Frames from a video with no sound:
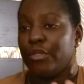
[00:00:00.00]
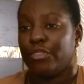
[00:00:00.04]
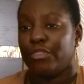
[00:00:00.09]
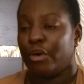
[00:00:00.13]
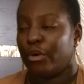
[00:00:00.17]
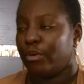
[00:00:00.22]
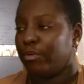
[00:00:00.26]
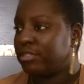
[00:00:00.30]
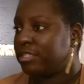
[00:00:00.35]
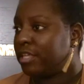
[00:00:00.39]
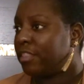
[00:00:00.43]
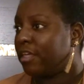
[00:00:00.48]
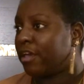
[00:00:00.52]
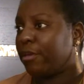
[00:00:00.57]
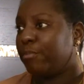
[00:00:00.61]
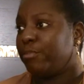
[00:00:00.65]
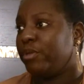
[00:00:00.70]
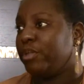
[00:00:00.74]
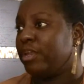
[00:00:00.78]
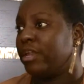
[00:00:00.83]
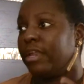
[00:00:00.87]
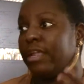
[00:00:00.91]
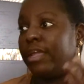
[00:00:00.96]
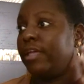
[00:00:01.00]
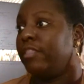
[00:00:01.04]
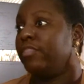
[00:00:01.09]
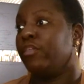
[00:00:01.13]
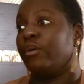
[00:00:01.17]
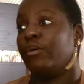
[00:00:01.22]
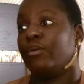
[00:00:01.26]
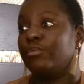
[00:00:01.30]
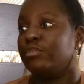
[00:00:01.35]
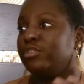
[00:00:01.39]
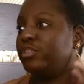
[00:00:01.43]
those in the community and
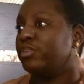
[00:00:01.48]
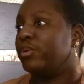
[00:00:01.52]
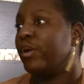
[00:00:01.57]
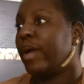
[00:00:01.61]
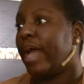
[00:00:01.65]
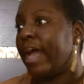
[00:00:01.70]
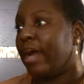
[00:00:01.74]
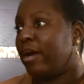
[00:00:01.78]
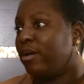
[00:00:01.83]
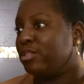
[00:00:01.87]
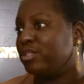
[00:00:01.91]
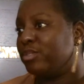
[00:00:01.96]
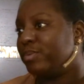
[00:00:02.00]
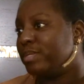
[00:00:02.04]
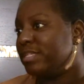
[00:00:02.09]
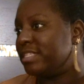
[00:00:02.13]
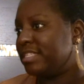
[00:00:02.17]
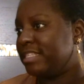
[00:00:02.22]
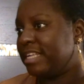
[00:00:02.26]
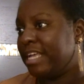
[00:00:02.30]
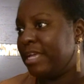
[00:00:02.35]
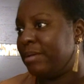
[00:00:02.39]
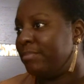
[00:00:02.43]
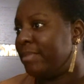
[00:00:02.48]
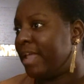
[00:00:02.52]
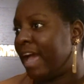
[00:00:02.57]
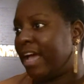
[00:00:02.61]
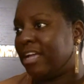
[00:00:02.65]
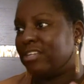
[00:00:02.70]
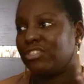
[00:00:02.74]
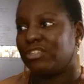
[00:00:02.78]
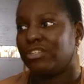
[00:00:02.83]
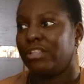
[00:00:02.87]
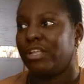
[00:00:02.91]
those, held to esteem
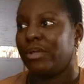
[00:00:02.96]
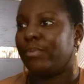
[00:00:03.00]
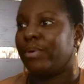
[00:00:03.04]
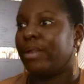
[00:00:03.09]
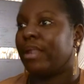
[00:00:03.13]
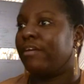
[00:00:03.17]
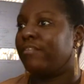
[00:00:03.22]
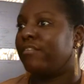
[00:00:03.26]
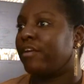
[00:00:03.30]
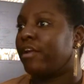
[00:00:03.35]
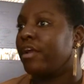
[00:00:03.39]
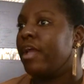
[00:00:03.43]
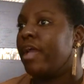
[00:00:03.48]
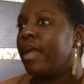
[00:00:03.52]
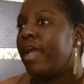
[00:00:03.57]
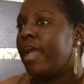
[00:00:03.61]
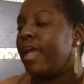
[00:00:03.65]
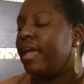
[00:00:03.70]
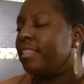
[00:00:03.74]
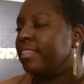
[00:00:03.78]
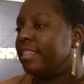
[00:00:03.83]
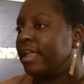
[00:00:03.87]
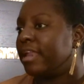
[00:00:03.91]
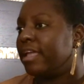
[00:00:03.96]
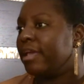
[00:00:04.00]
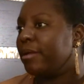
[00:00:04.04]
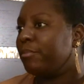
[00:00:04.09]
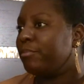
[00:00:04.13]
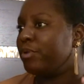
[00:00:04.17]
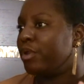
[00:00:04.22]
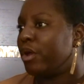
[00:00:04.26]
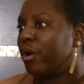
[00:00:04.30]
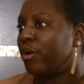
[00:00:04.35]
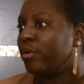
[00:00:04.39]
nationally, whatever, and letting
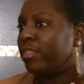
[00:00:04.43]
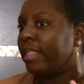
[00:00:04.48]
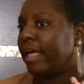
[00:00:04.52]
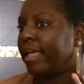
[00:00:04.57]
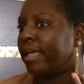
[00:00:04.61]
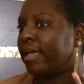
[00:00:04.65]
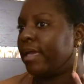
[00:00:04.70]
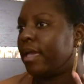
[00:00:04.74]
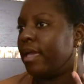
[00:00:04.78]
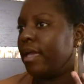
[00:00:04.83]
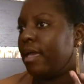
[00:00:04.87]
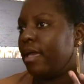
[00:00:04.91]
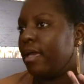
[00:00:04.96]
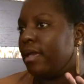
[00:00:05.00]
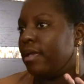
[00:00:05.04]
him know, like,